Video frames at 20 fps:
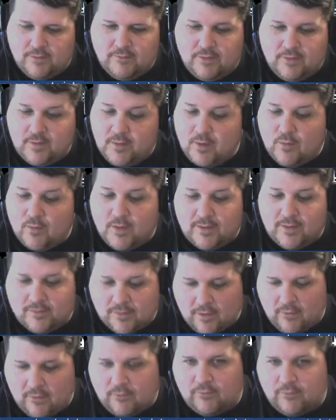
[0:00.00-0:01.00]
VB West
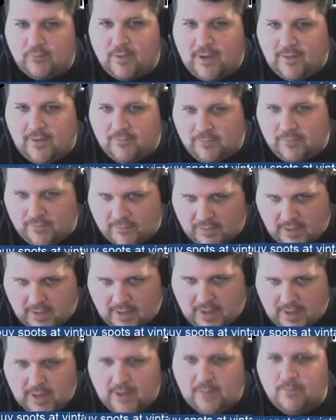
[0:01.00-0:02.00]
Coast will have the
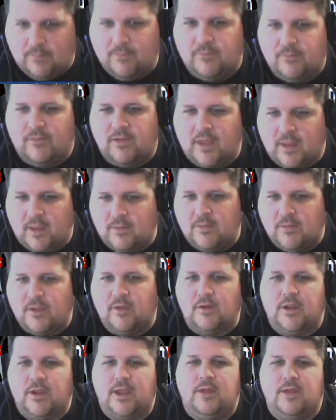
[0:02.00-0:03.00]
same
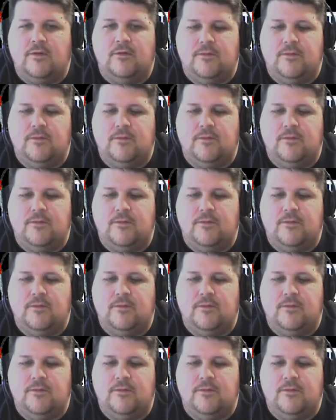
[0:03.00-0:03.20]
deal, Daniel.